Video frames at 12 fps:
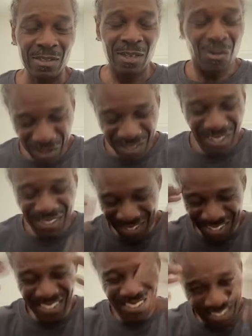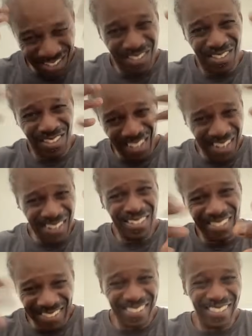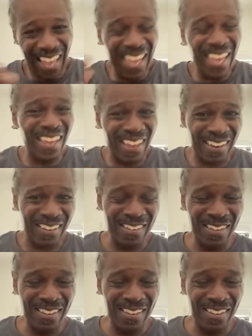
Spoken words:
I want y'all to just understand